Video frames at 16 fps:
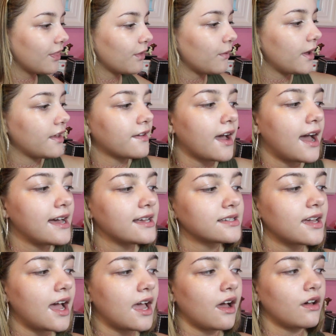the way,
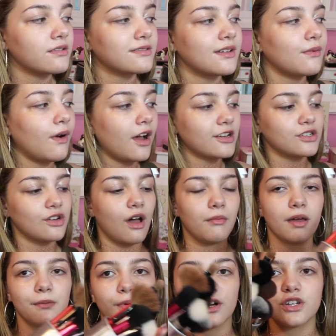guys, I also washed all
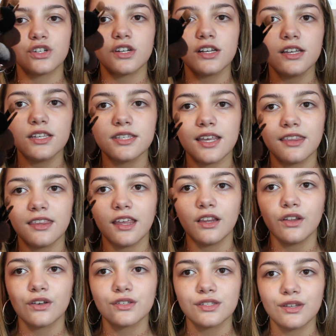my brushes and they
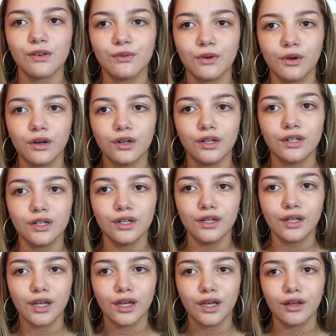look so
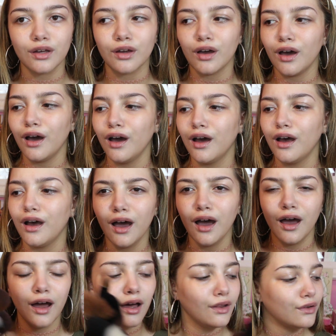good. Like,
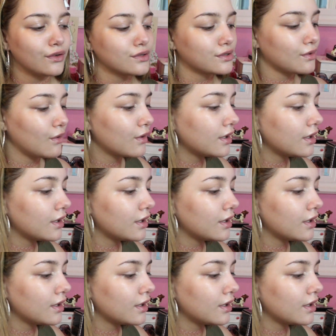they're so